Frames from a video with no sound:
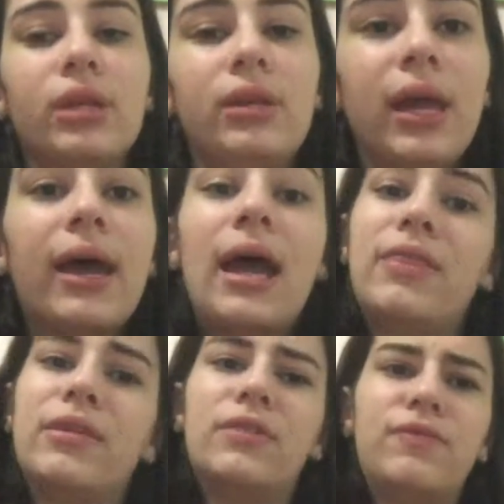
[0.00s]
Yeah,
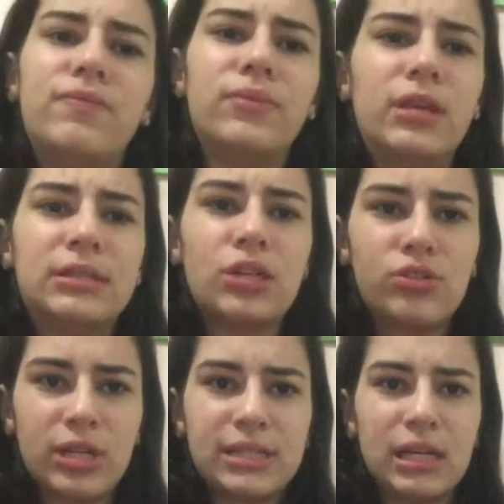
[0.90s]
and the
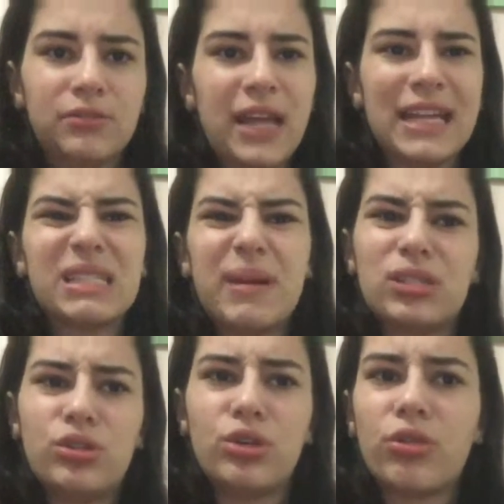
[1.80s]
surgery itself takes
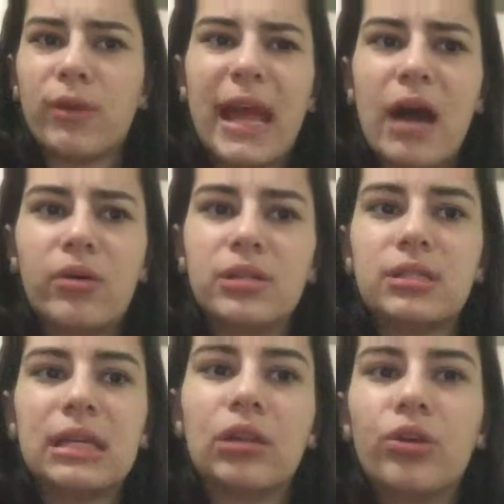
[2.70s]
about 2 to 3
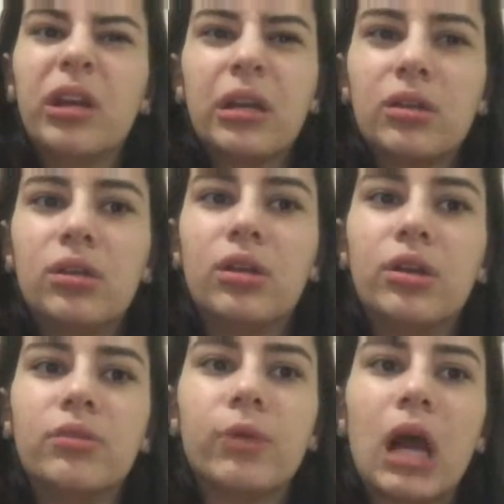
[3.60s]
hours, including,
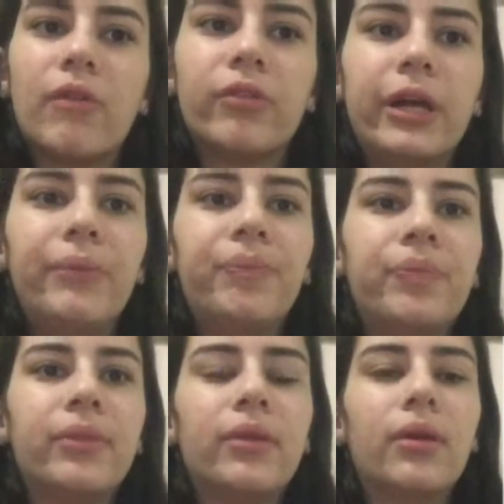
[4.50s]
recovery.
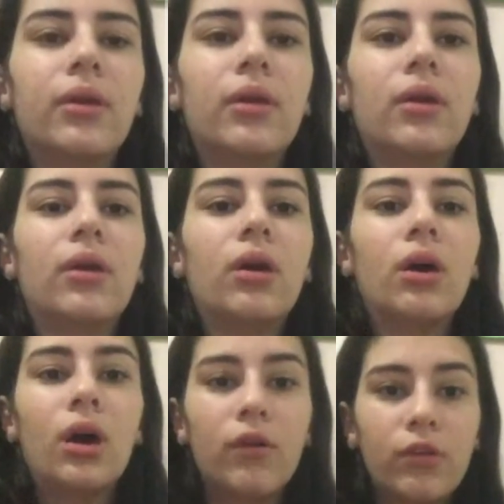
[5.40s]

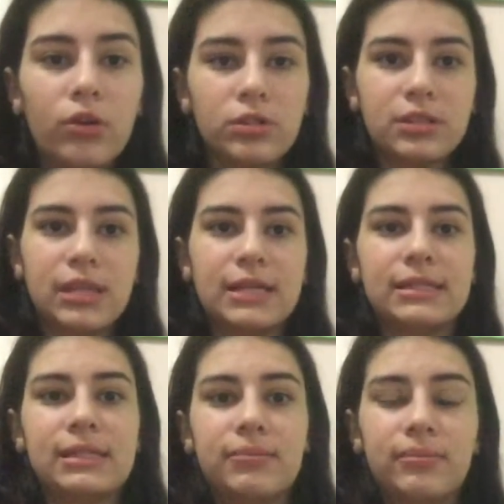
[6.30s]
Of course, there's
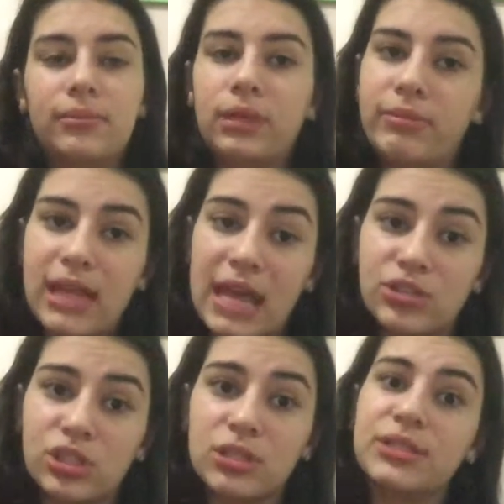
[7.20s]
some
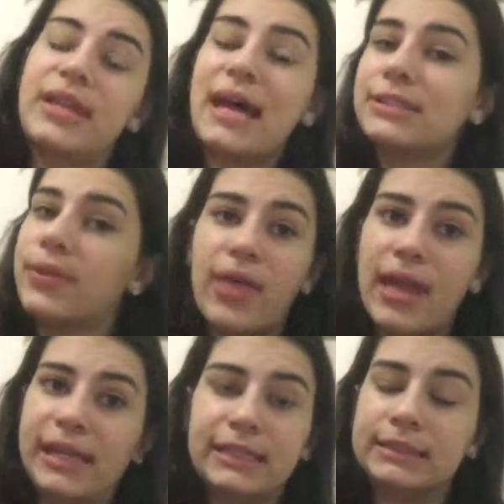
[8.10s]
limitations, as with
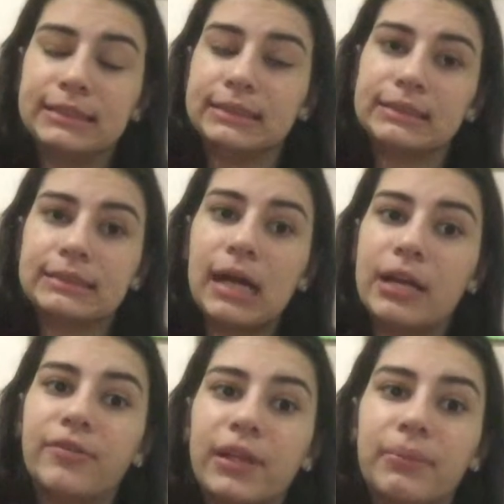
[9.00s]
any
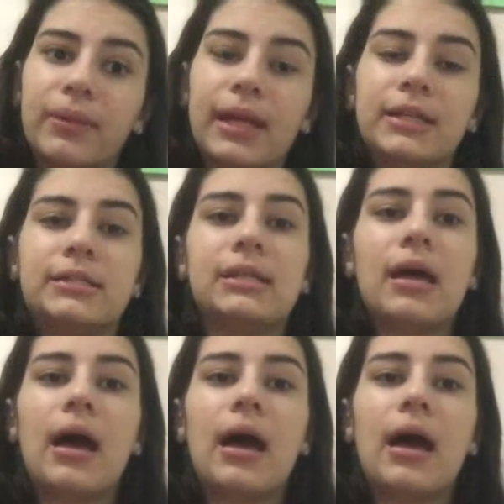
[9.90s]
kind of implant,